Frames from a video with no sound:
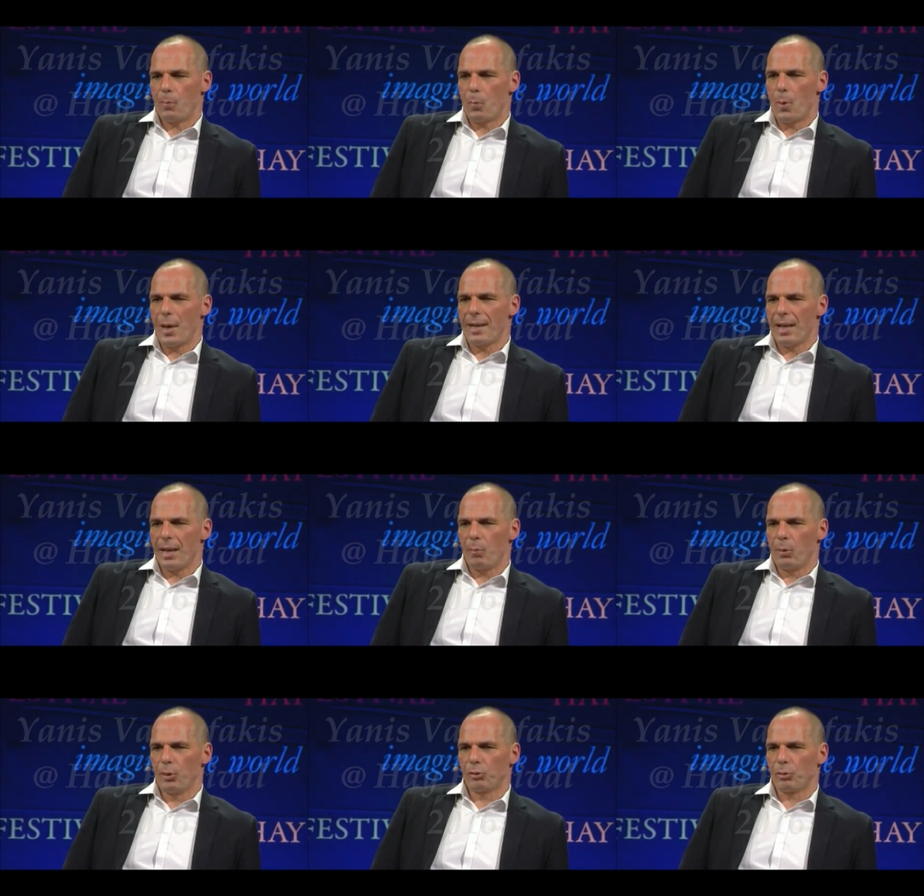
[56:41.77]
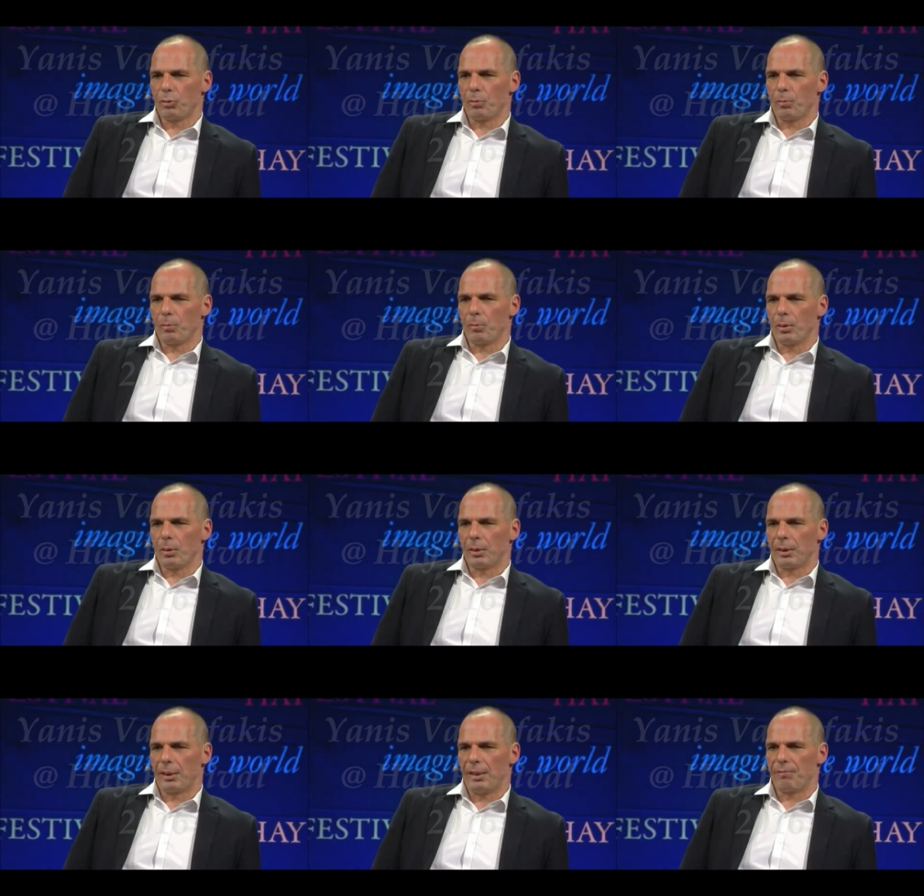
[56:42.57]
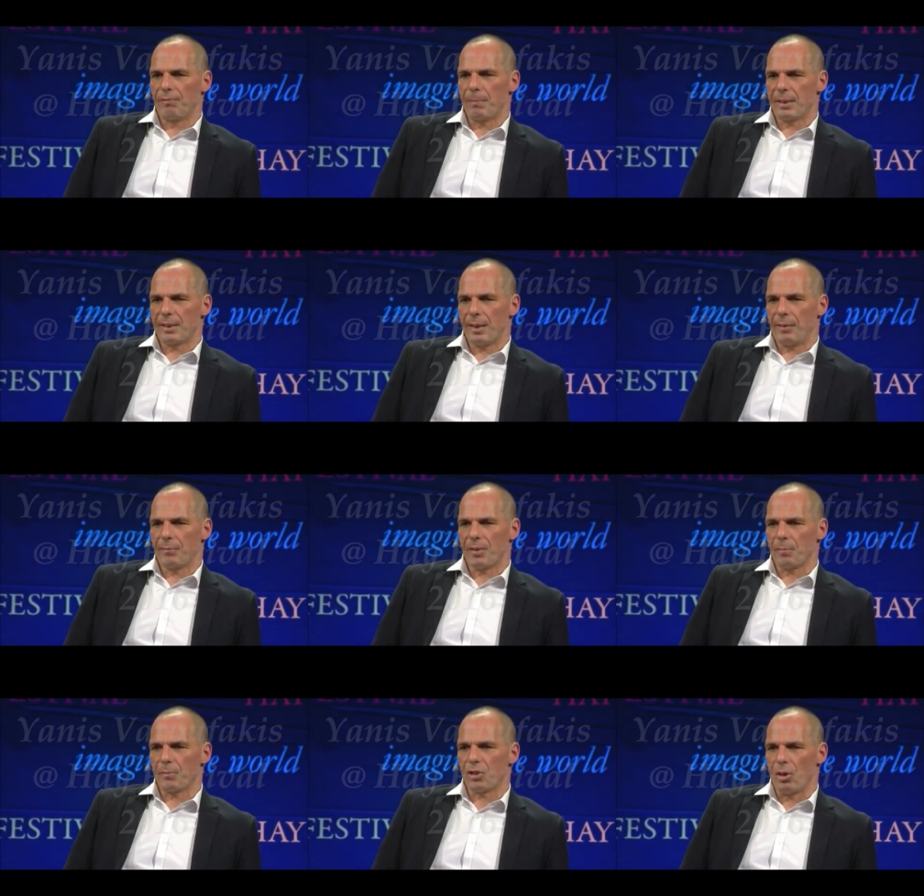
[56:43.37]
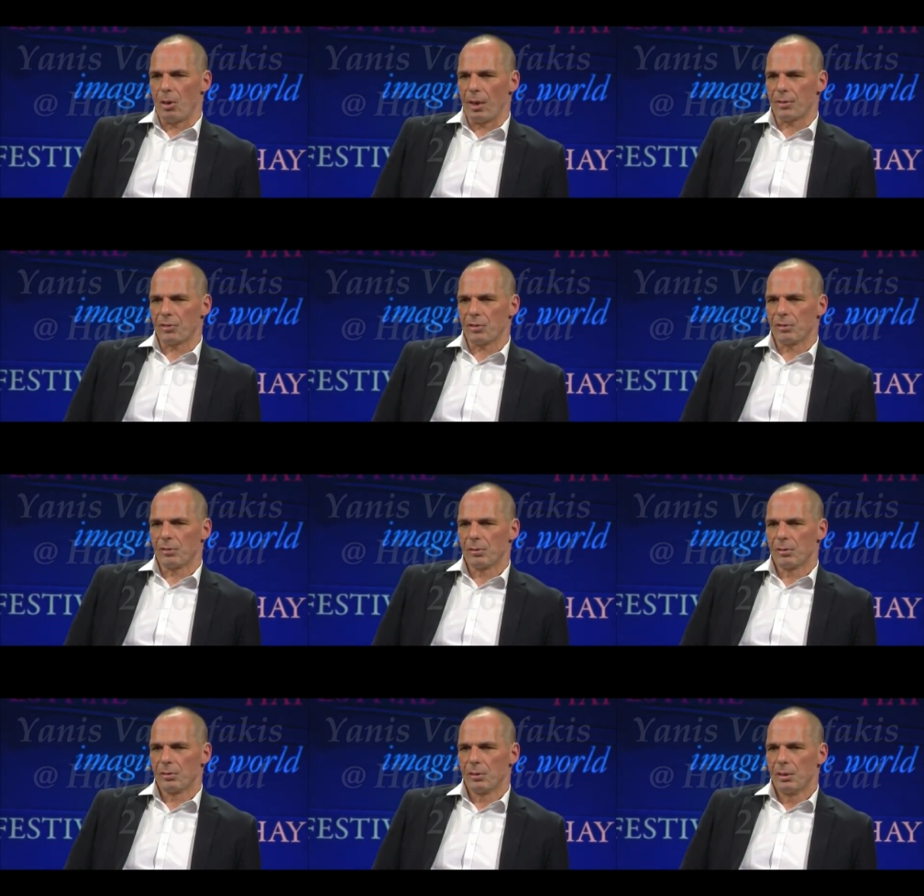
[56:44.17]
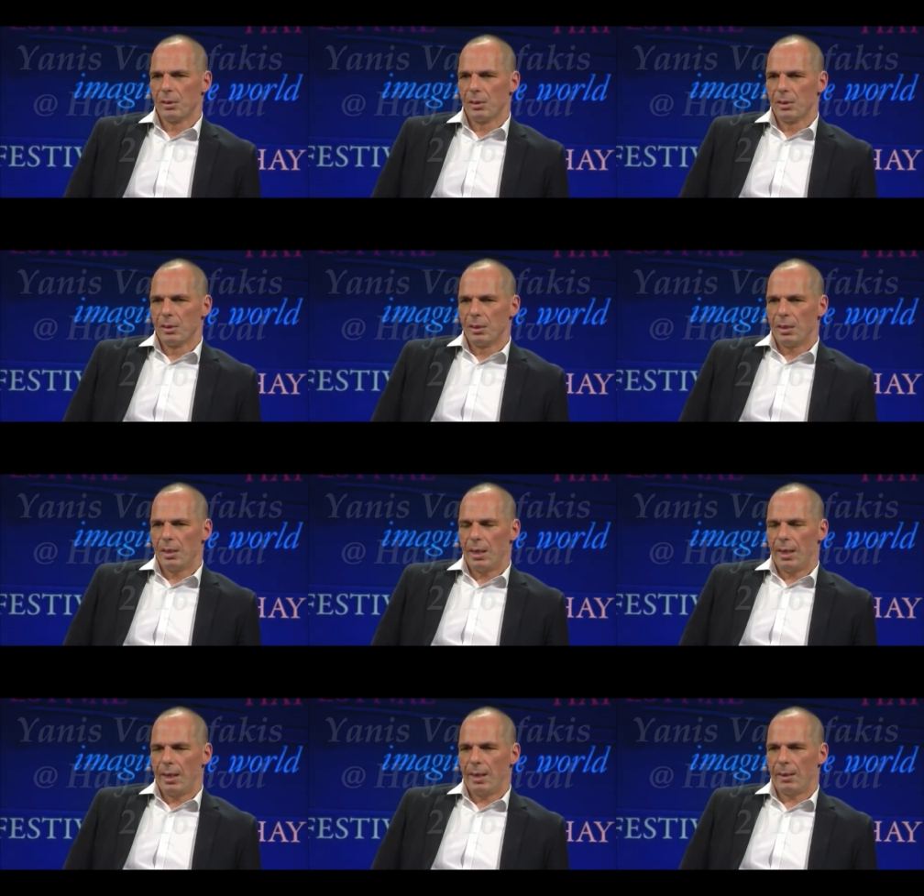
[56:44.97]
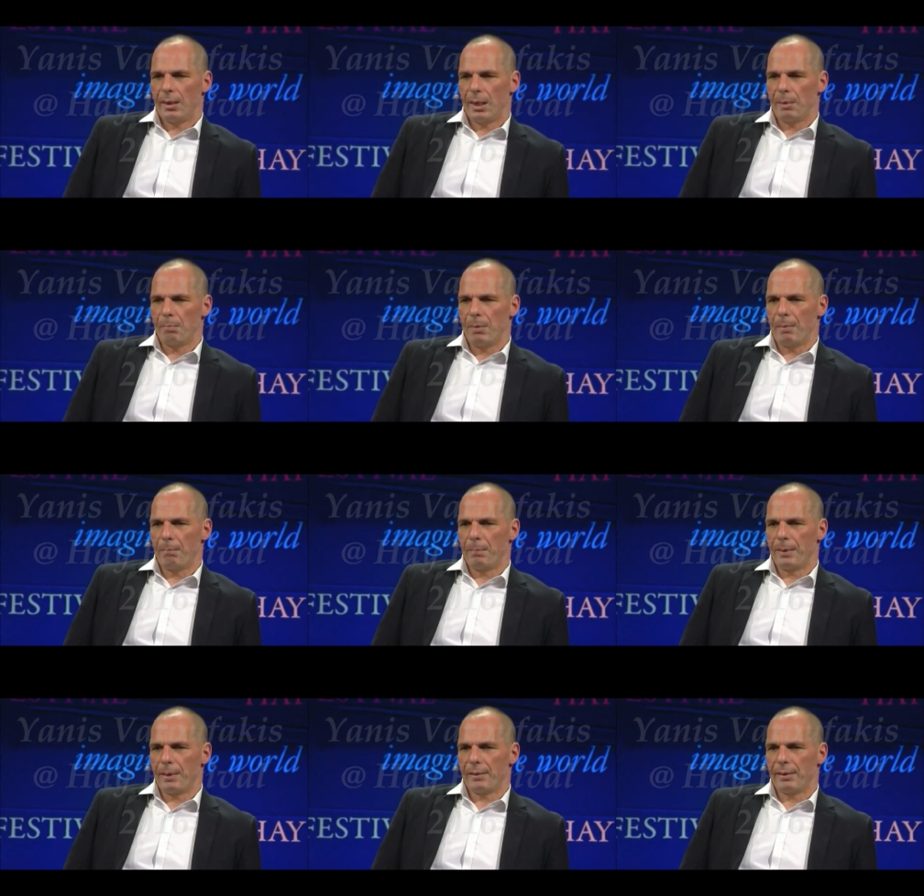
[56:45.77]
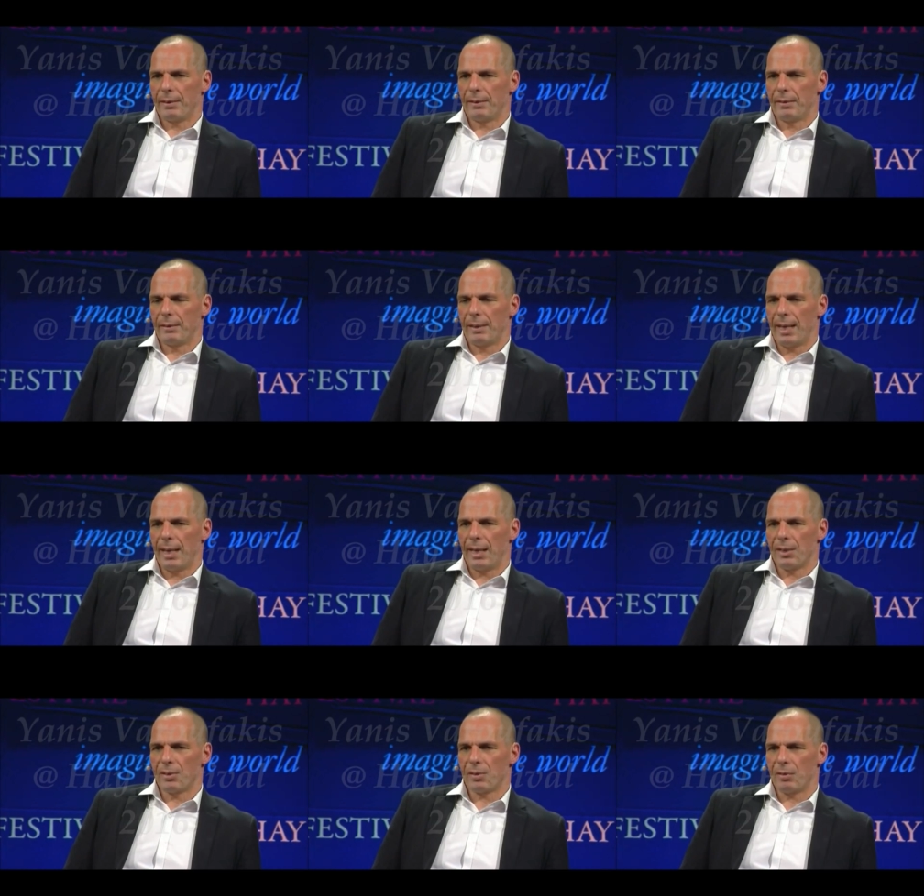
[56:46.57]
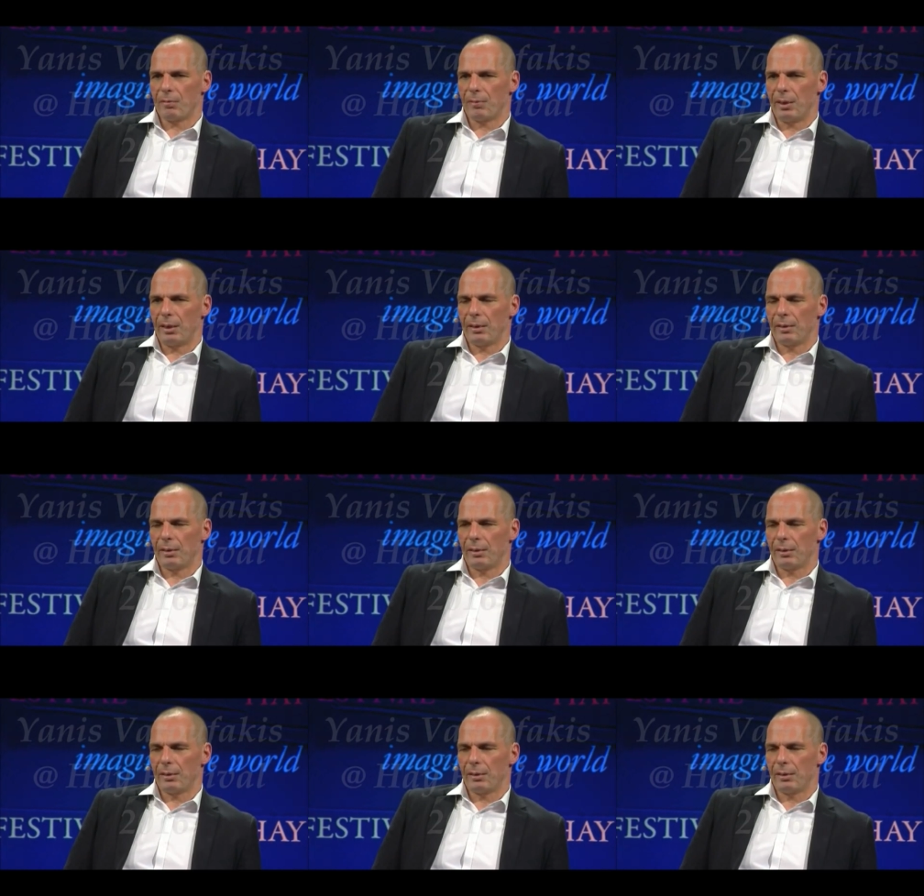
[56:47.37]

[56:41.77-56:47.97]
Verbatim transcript: when I want to give myself some solace, I remember the days of the,